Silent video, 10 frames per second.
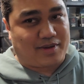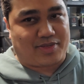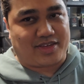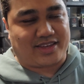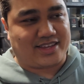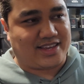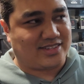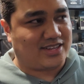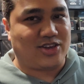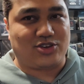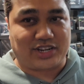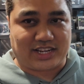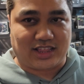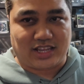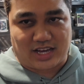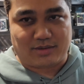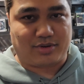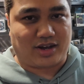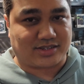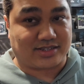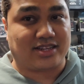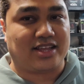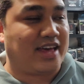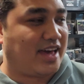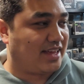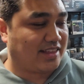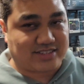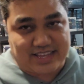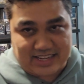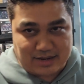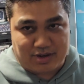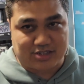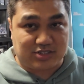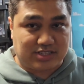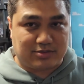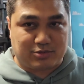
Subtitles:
big thing is you need a lot of boxes, and not just any kind of box. You need the